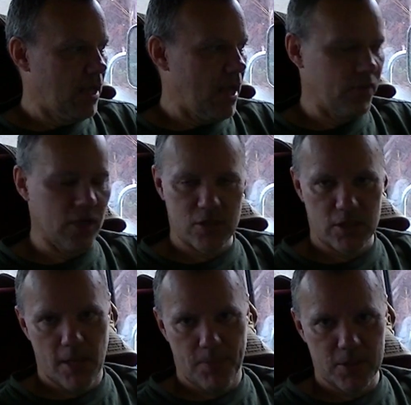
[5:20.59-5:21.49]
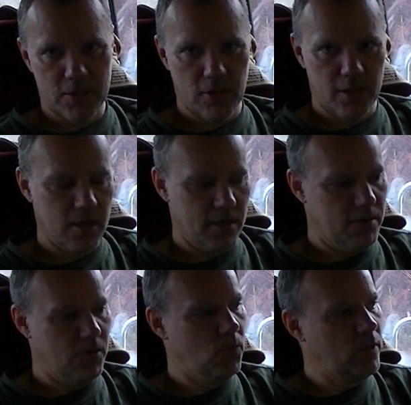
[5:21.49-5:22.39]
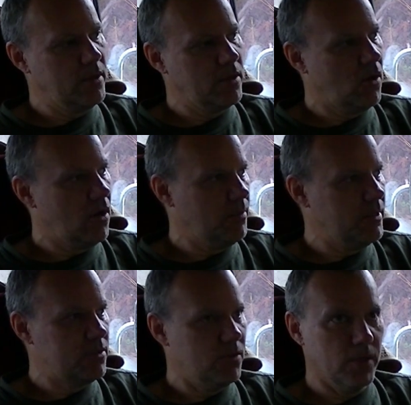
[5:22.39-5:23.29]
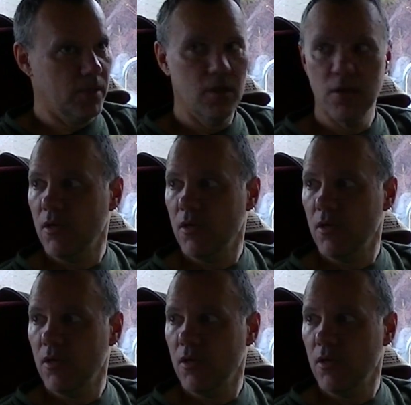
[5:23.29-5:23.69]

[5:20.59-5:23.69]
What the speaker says: having a slip until I kind of know what the economy's doing.